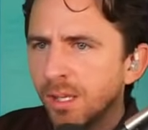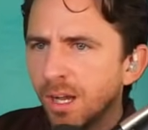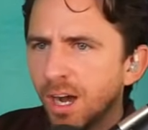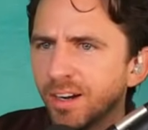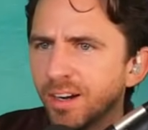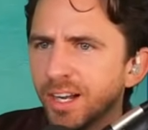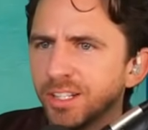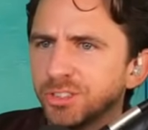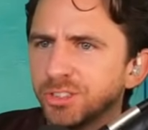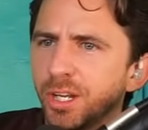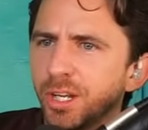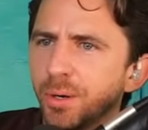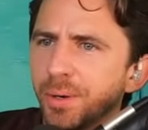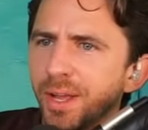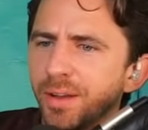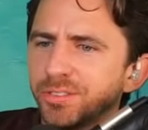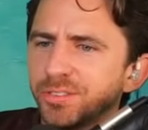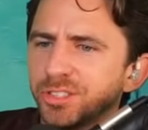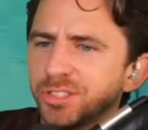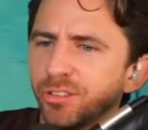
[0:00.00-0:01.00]
All right, so here
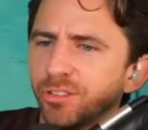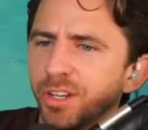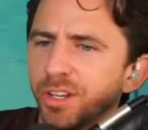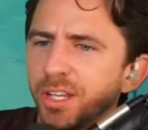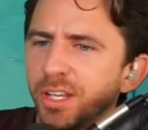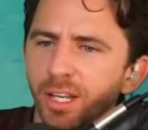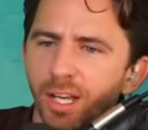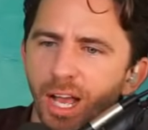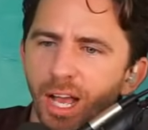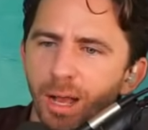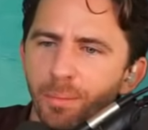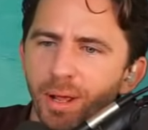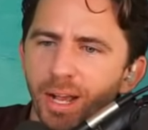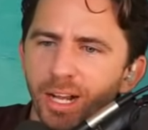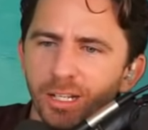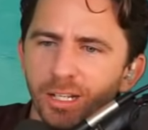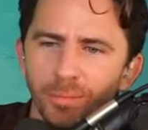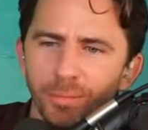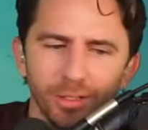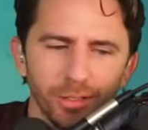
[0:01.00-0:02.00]
we have Serena. I'm
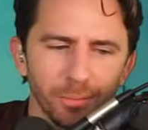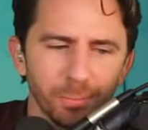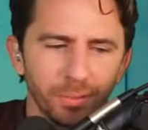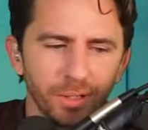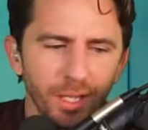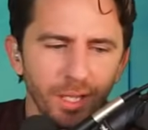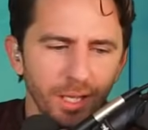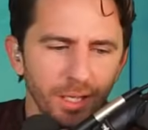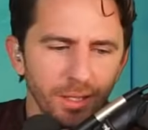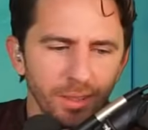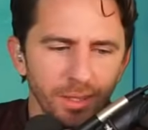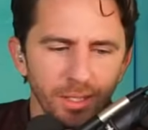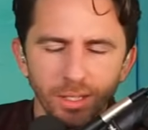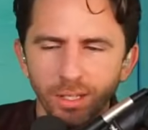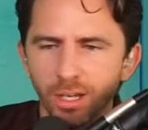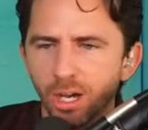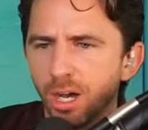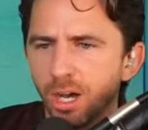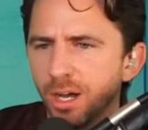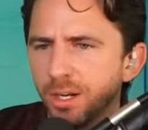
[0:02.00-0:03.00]
not going to be able to play
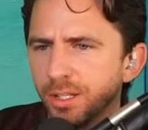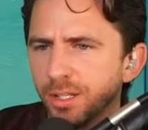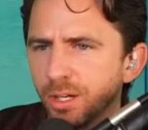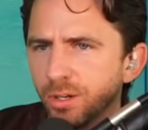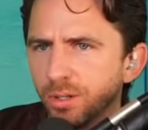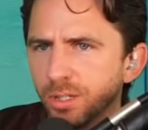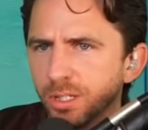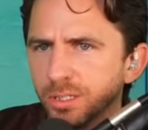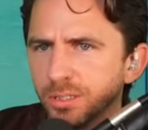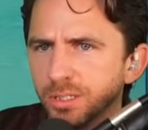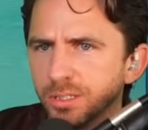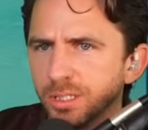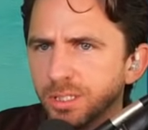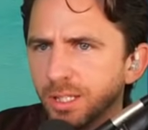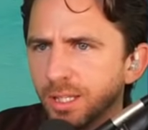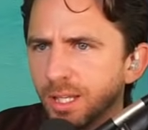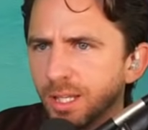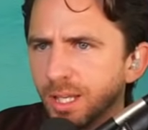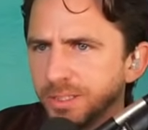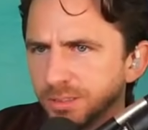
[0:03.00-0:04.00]
the audio because it's
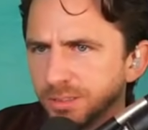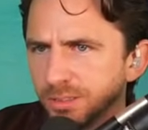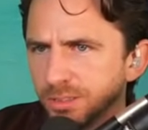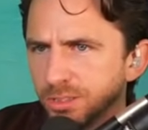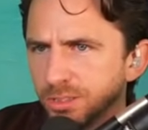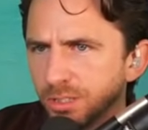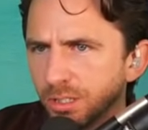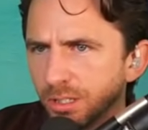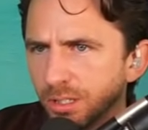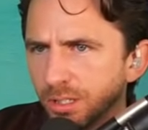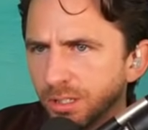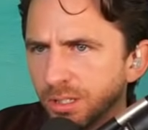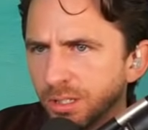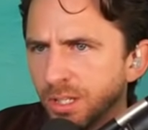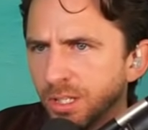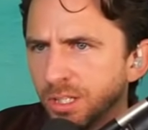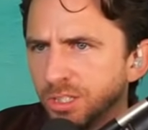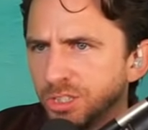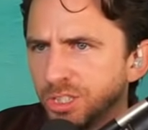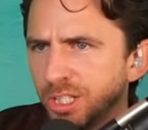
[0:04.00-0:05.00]
a licensed song.
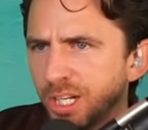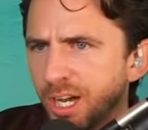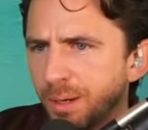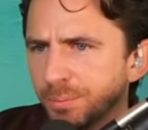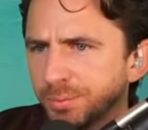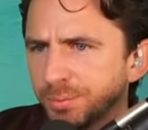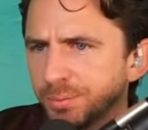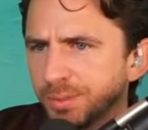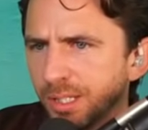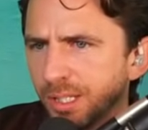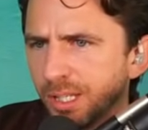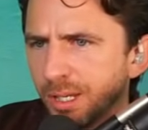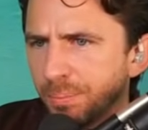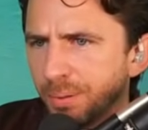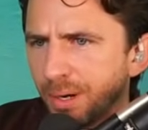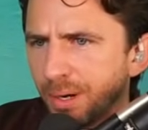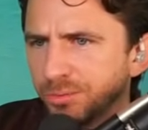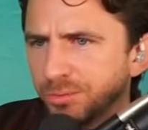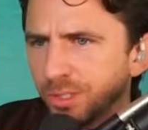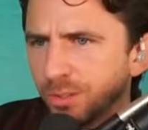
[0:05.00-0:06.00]
She hops on a
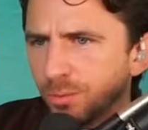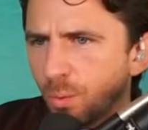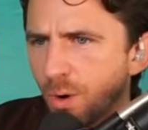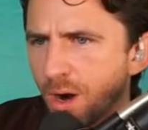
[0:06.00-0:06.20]
hip hop trend.